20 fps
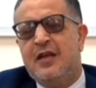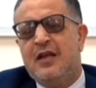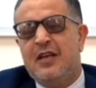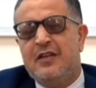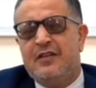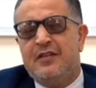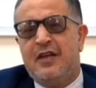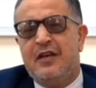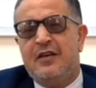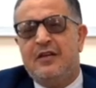
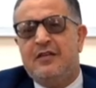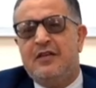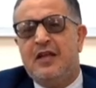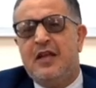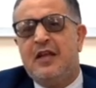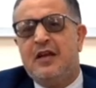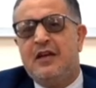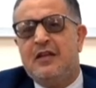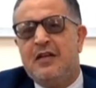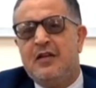is an
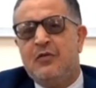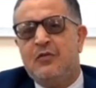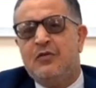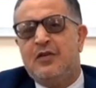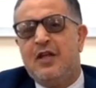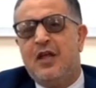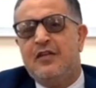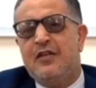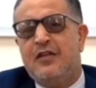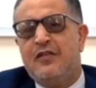integrity which
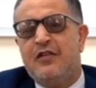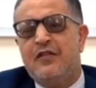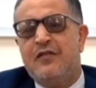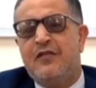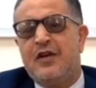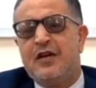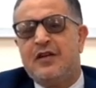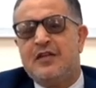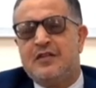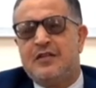has
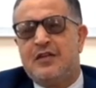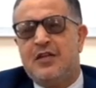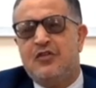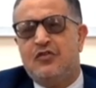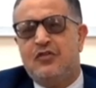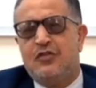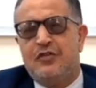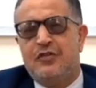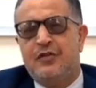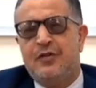several
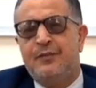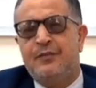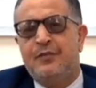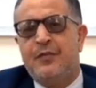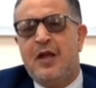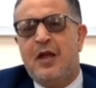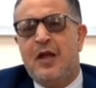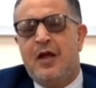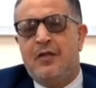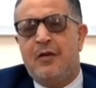stages.
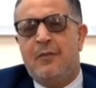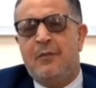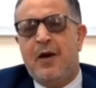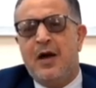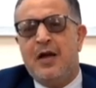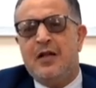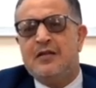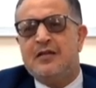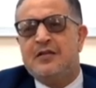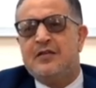In the
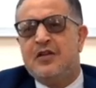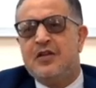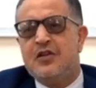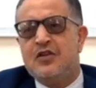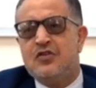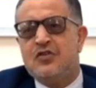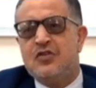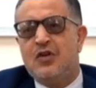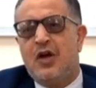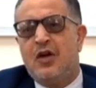mild
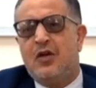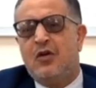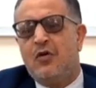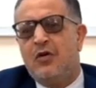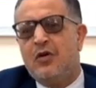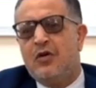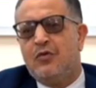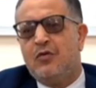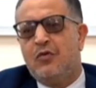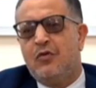stage, I'm
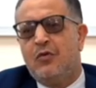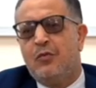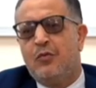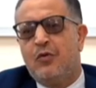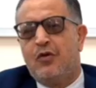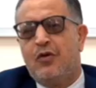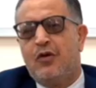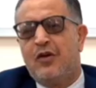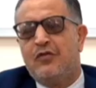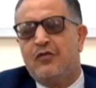going to
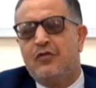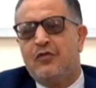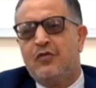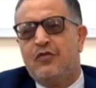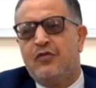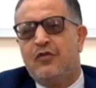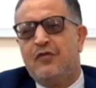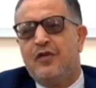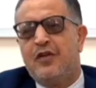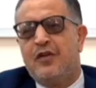progress to
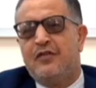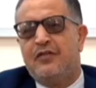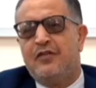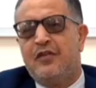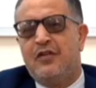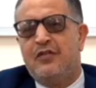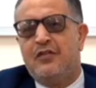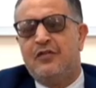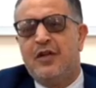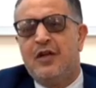severe
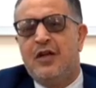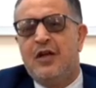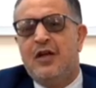stage.